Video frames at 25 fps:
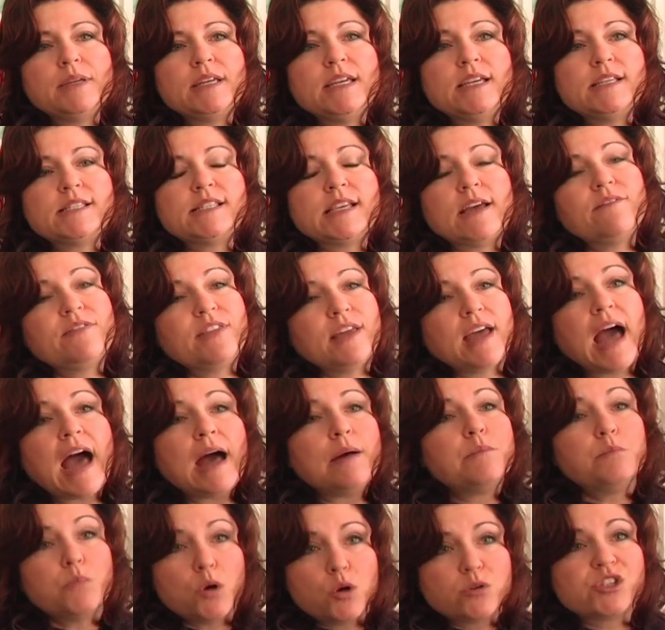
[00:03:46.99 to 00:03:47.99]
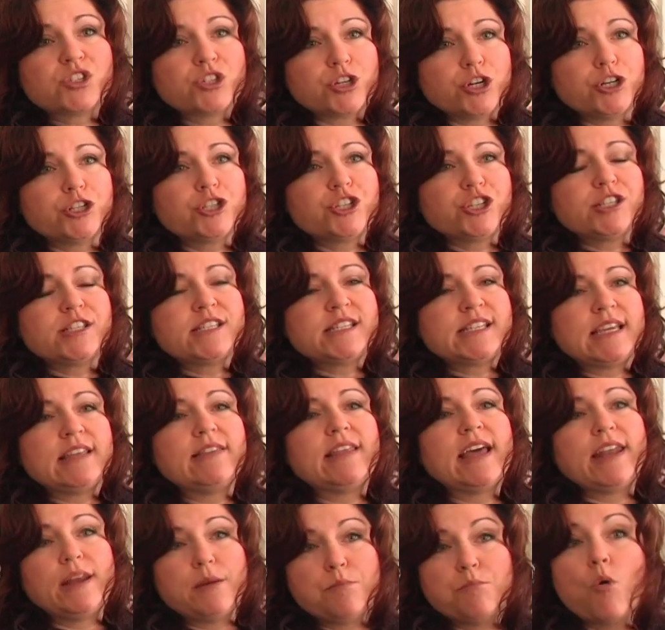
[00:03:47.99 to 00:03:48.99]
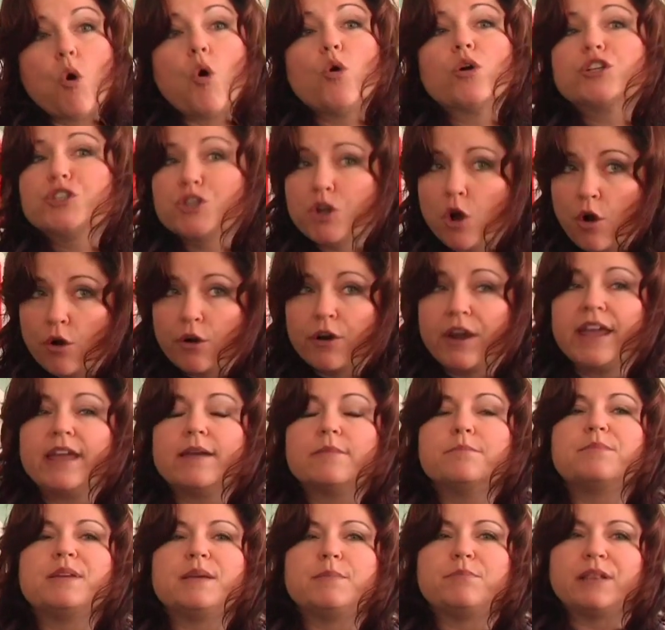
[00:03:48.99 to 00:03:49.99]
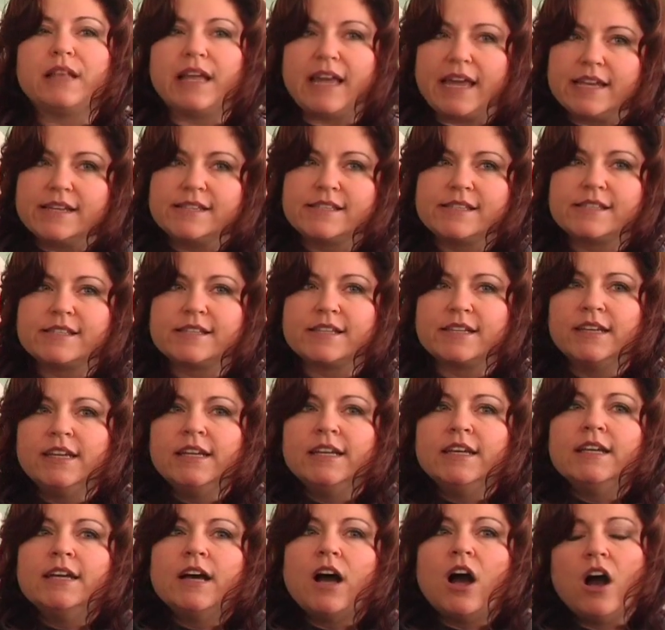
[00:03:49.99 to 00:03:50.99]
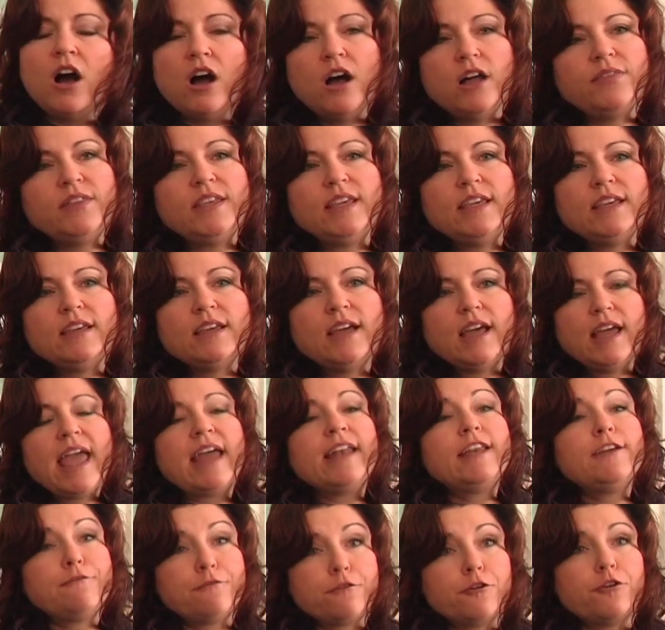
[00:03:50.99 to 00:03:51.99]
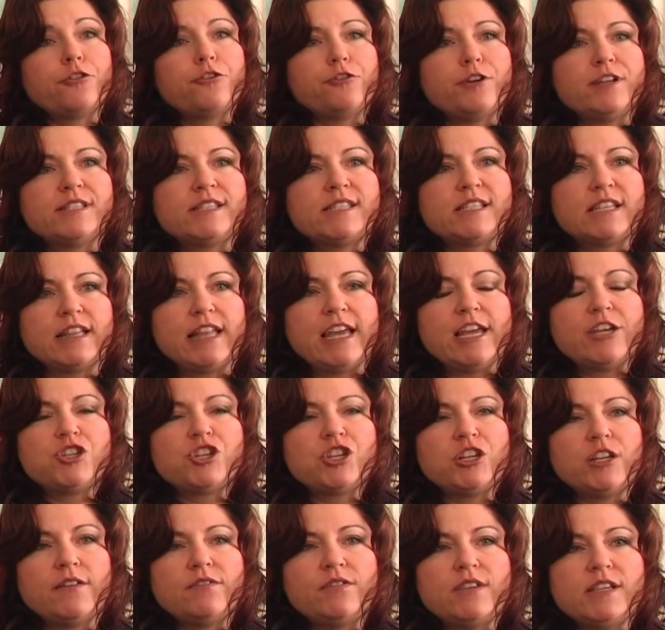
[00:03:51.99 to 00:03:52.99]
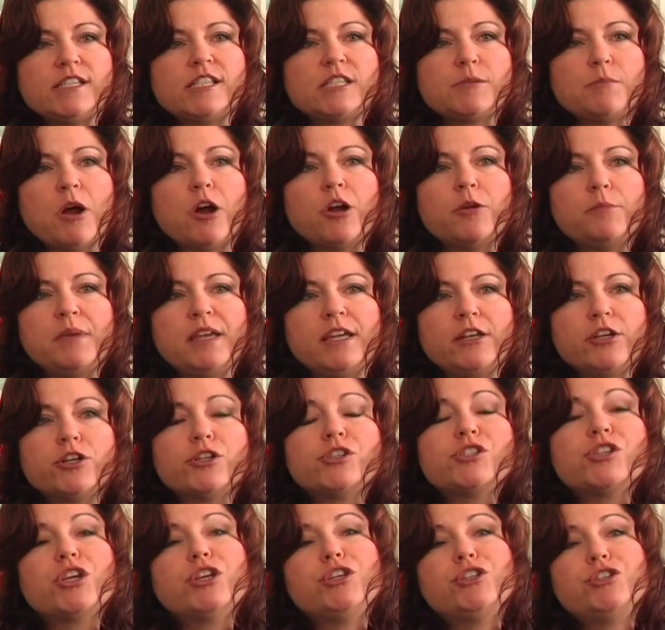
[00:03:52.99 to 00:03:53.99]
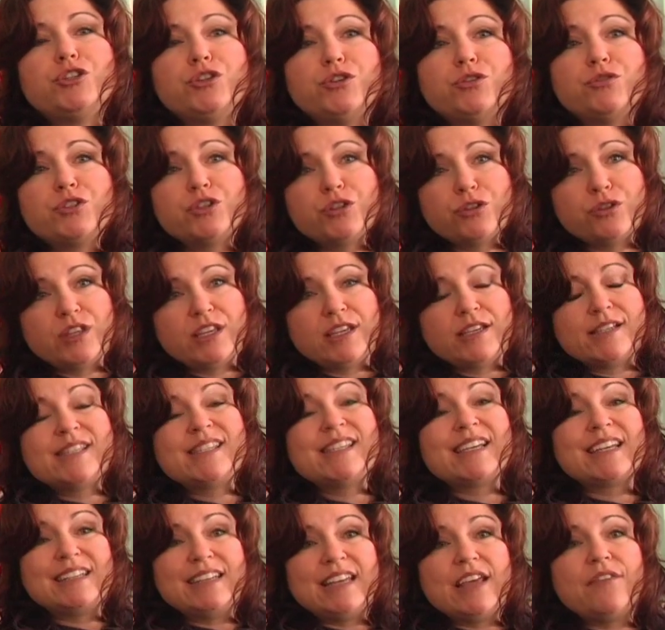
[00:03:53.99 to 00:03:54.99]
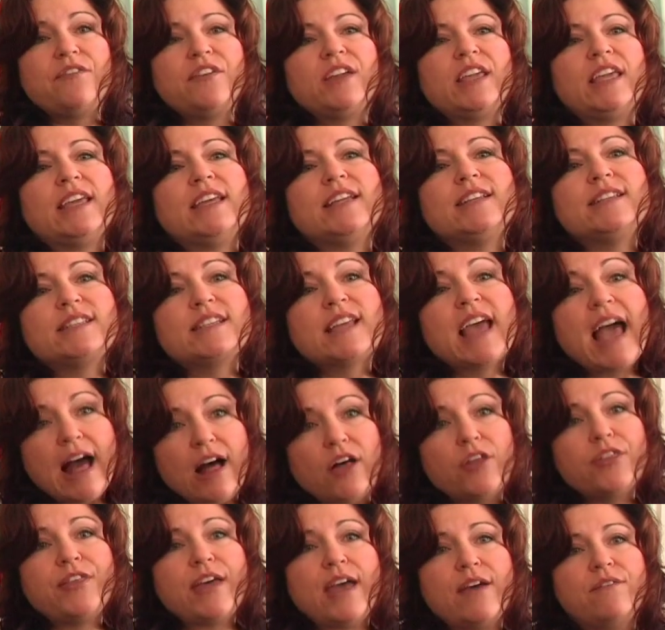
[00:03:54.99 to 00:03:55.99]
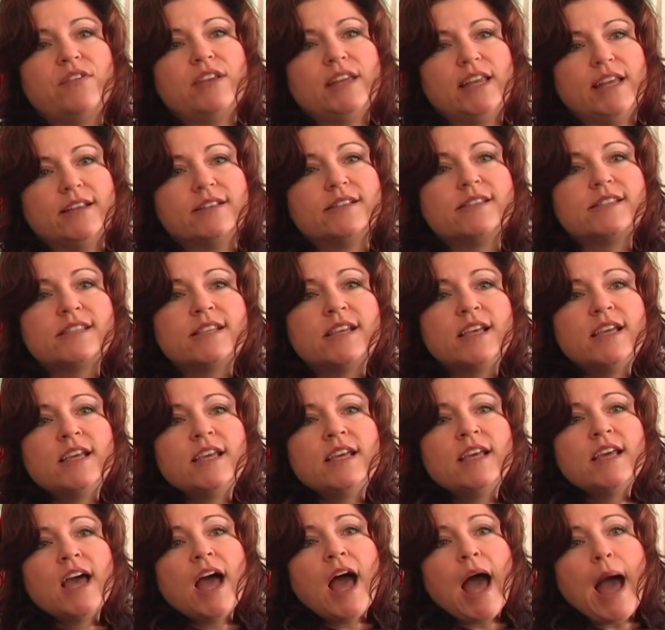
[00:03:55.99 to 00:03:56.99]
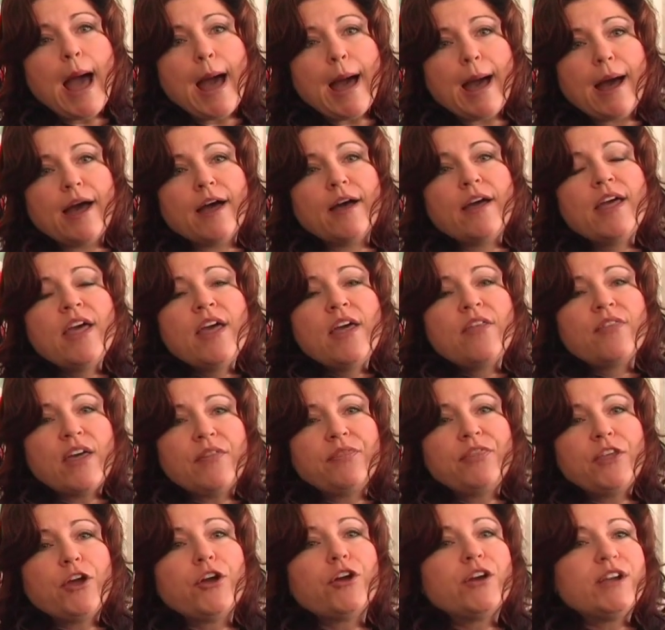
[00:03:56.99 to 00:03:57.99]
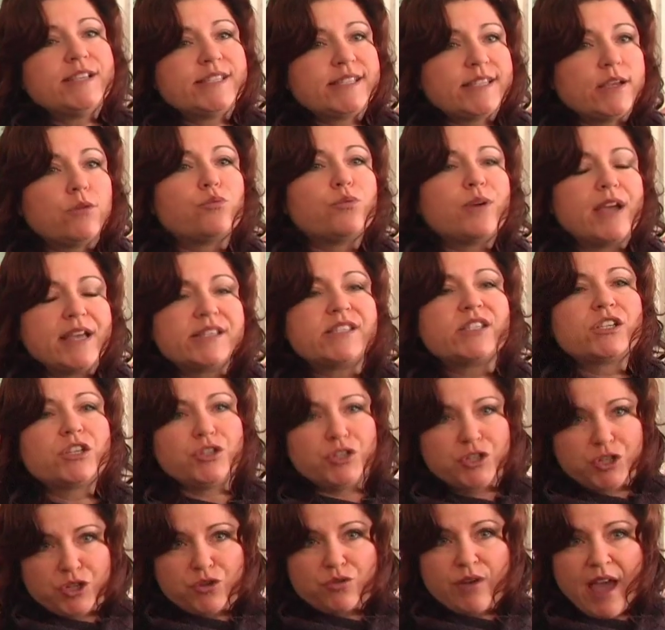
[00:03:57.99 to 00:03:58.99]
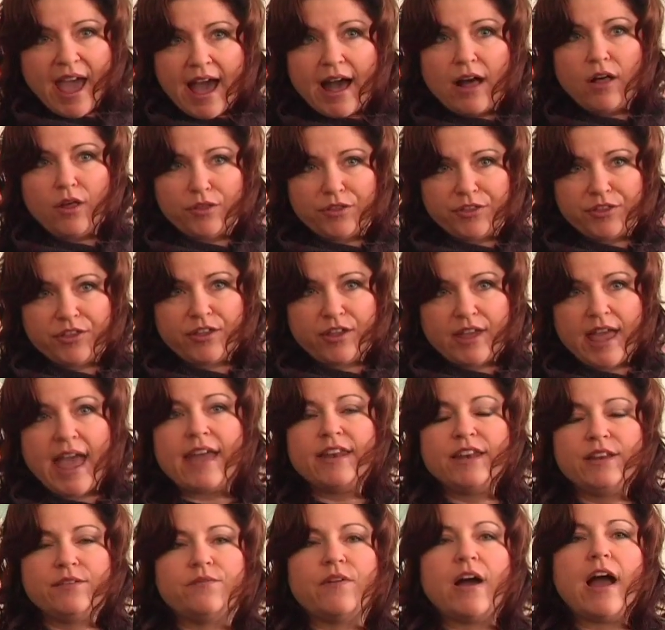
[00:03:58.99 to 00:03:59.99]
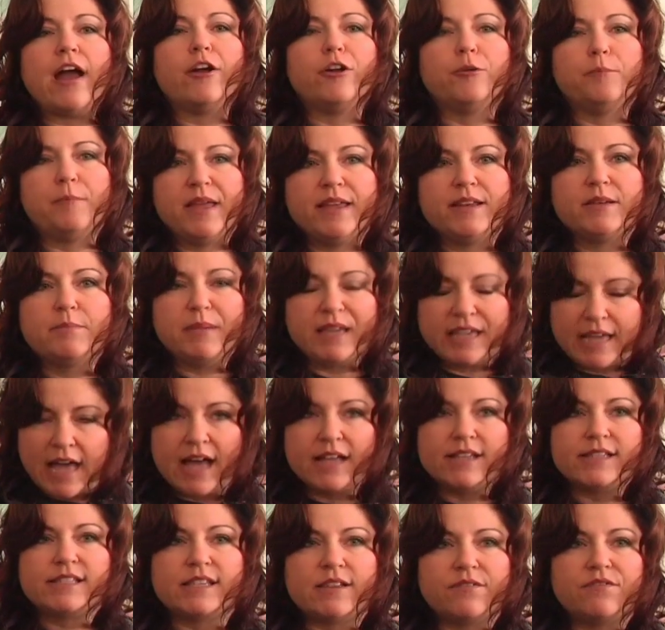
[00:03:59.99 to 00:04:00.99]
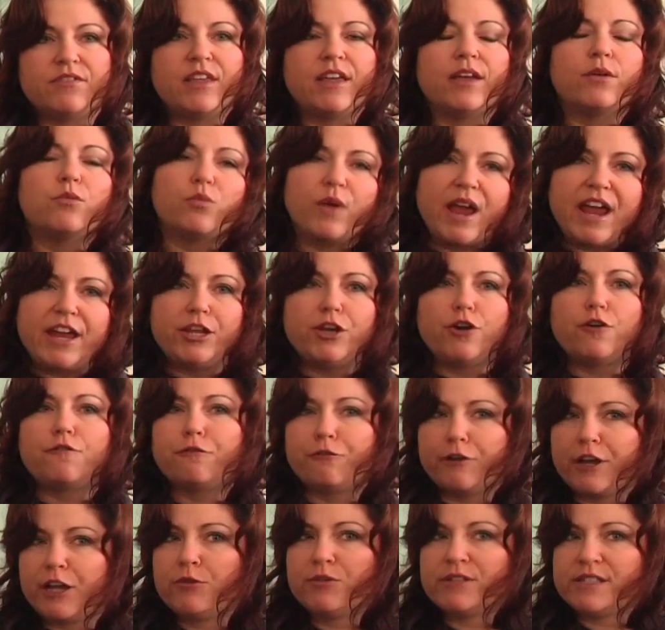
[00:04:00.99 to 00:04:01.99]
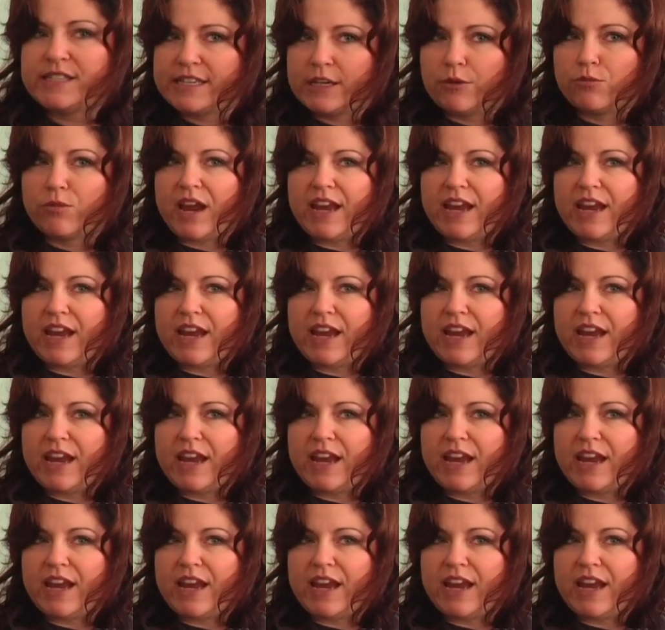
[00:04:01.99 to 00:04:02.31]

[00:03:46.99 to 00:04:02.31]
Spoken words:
is of the utmost urgency that a moratorium be placed on any further installation of these smart meters due to the significant health evidence that there is a risk to health and environment because of the radio frequency